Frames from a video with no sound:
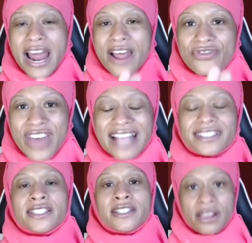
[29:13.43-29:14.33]
And
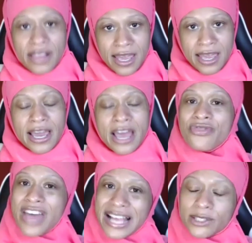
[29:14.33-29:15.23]
that's the thing.
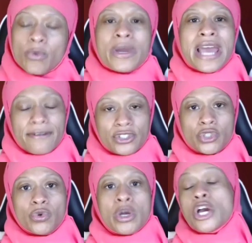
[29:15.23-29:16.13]
And that's what we have
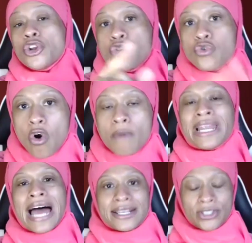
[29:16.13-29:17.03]
to
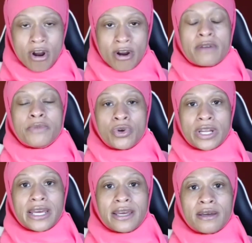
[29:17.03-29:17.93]
normalize in our
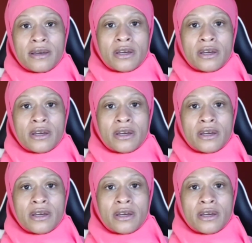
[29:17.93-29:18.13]
community.